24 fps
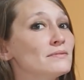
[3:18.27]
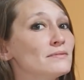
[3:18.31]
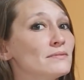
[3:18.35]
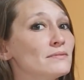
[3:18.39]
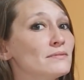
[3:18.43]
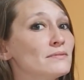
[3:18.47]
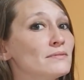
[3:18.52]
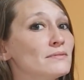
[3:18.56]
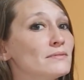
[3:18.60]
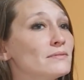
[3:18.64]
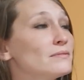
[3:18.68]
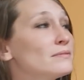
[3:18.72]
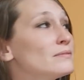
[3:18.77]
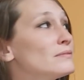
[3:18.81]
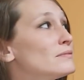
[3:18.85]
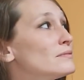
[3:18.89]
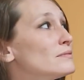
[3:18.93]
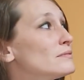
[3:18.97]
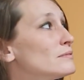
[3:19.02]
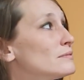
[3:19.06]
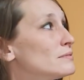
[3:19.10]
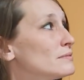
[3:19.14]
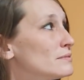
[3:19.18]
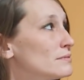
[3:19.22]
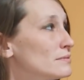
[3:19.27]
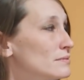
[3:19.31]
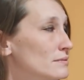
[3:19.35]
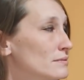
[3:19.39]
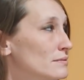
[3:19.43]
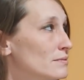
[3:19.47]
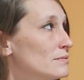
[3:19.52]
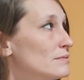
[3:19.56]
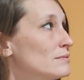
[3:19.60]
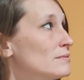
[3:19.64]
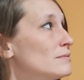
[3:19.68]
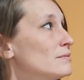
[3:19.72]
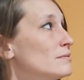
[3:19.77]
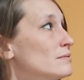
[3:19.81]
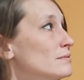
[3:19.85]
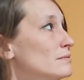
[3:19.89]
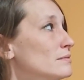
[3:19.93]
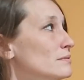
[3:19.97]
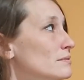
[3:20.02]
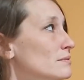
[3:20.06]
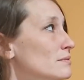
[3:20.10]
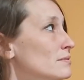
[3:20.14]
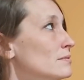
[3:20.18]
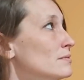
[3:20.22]

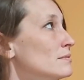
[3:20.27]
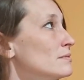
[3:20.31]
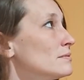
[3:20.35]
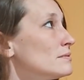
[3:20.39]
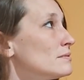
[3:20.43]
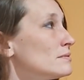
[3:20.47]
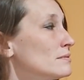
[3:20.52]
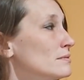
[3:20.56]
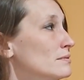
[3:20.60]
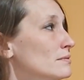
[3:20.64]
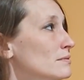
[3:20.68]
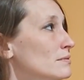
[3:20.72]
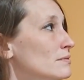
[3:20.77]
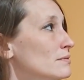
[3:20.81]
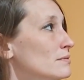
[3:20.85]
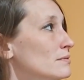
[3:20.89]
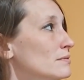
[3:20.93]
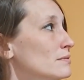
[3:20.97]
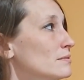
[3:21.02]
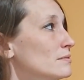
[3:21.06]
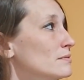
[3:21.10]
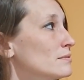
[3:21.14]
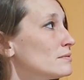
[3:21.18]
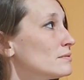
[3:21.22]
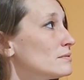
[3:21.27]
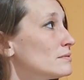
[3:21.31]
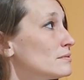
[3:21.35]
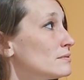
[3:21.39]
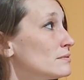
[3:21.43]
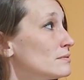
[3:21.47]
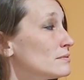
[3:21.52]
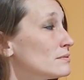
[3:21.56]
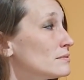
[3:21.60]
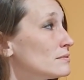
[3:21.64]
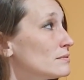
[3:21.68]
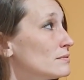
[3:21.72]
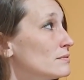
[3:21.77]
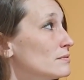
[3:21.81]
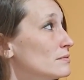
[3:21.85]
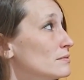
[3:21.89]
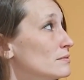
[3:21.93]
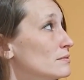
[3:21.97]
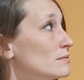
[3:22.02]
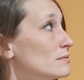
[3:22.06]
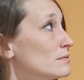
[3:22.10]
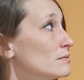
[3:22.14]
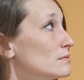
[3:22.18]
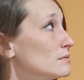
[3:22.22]

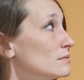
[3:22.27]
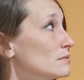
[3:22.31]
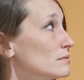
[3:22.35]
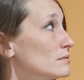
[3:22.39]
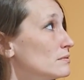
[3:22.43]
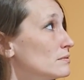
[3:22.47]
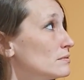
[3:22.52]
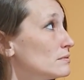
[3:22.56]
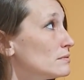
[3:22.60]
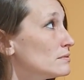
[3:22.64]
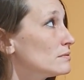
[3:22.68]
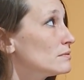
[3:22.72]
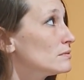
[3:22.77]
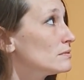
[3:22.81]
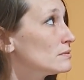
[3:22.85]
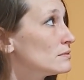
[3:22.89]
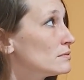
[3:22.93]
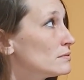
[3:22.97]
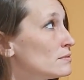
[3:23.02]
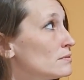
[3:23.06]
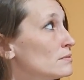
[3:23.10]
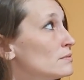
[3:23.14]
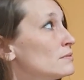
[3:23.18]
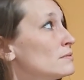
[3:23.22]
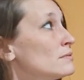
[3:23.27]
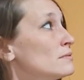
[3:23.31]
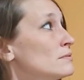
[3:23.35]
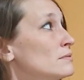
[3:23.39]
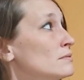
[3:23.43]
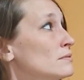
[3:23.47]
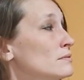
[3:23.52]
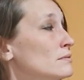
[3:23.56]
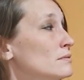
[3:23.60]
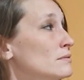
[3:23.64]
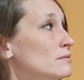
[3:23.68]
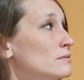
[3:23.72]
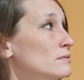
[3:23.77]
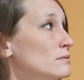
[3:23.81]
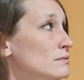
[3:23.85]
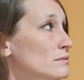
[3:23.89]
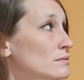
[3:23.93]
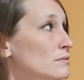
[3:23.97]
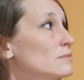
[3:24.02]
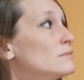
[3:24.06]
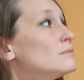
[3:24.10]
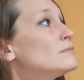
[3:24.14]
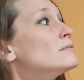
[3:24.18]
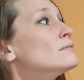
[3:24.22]

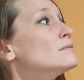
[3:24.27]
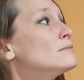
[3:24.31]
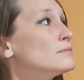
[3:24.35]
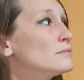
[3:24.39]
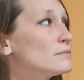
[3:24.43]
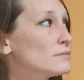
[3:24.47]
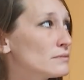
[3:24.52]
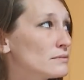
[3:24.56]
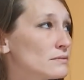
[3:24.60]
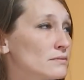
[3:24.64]
(silent)